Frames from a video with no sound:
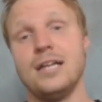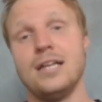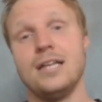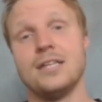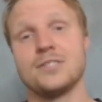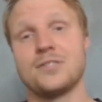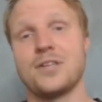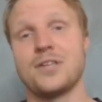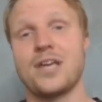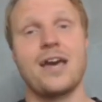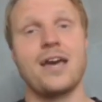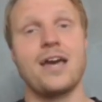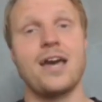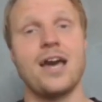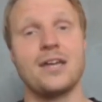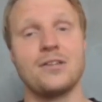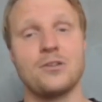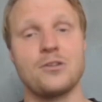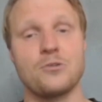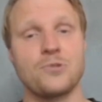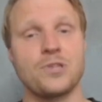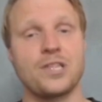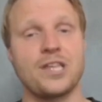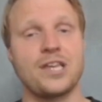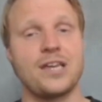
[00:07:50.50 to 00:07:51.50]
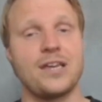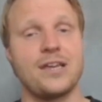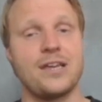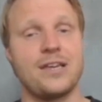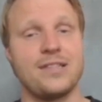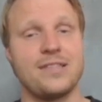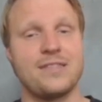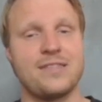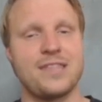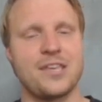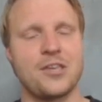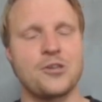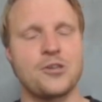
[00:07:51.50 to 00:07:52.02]
yeah, I don't really
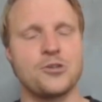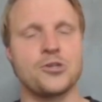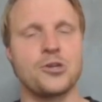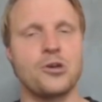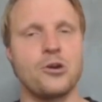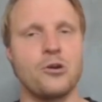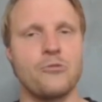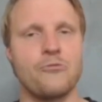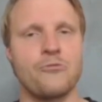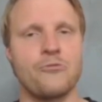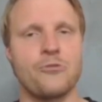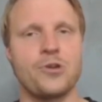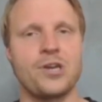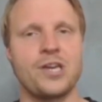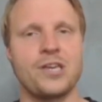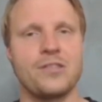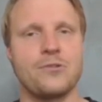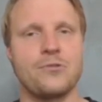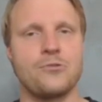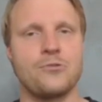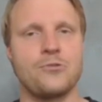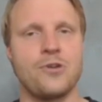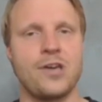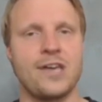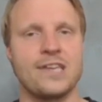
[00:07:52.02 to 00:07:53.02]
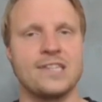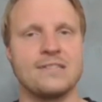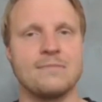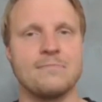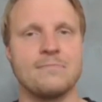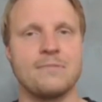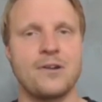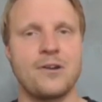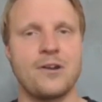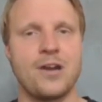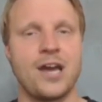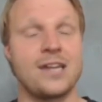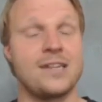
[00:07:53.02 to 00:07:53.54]
think you should go for either Newcastle
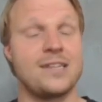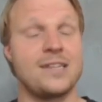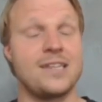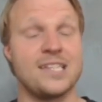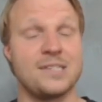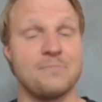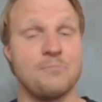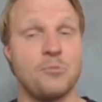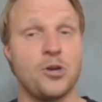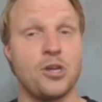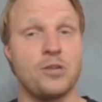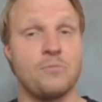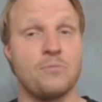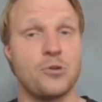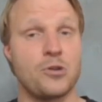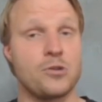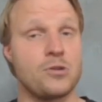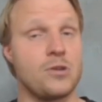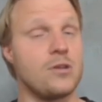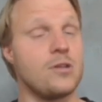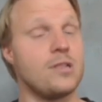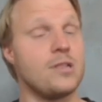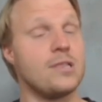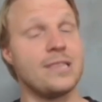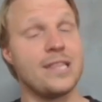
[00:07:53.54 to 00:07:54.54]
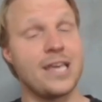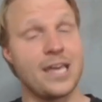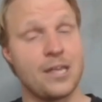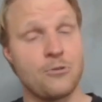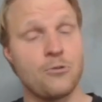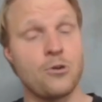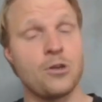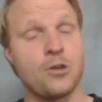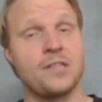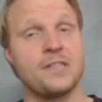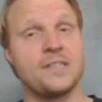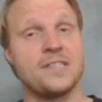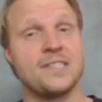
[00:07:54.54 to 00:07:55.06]
player at this point, but later
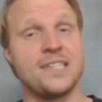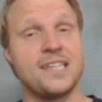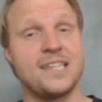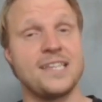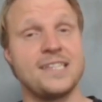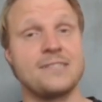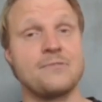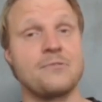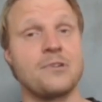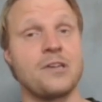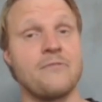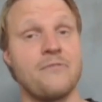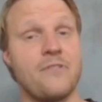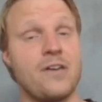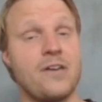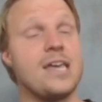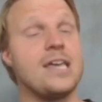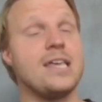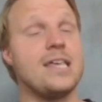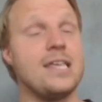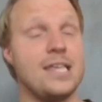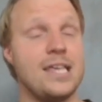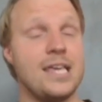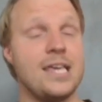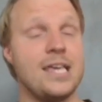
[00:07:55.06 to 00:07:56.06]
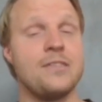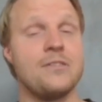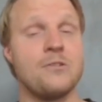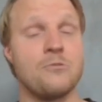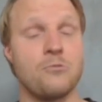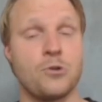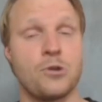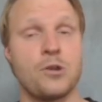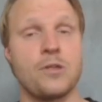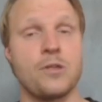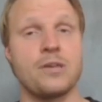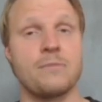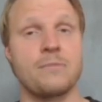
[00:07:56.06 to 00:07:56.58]
on in the season, if either
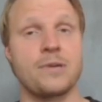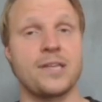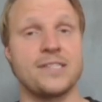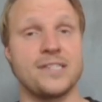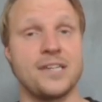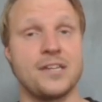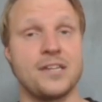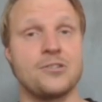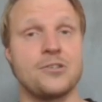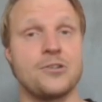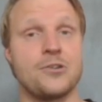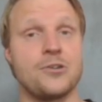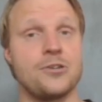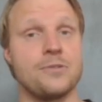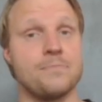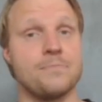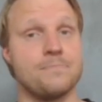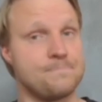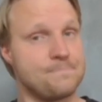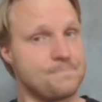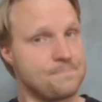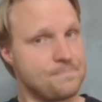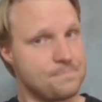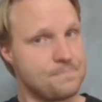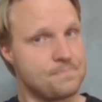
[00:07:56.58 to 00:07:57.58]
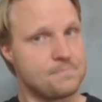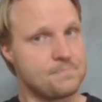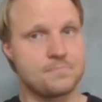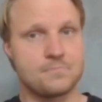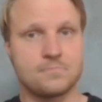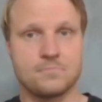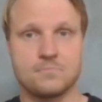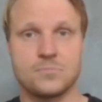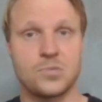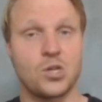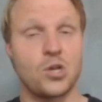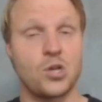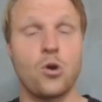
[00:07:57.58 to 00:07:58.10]
one of them gets injured,
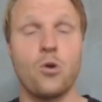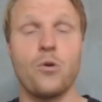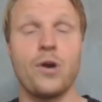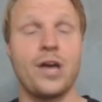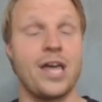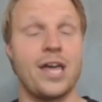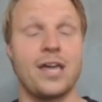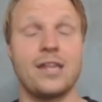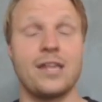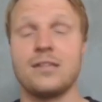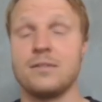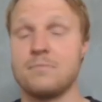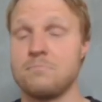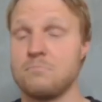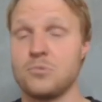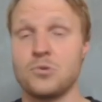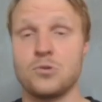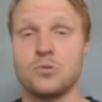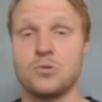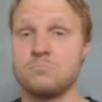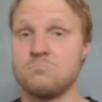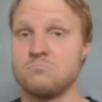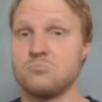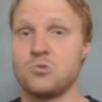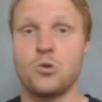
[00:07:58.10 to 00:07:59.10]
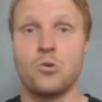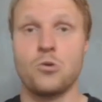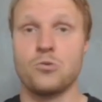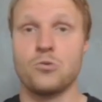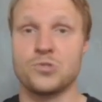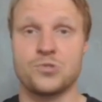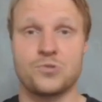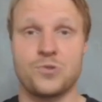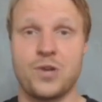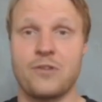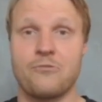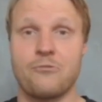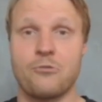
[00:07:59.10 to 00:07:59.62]
go ahead, go
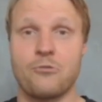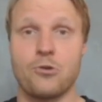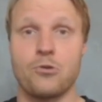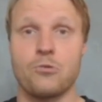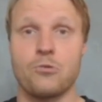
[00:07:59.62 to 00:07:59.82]
straight for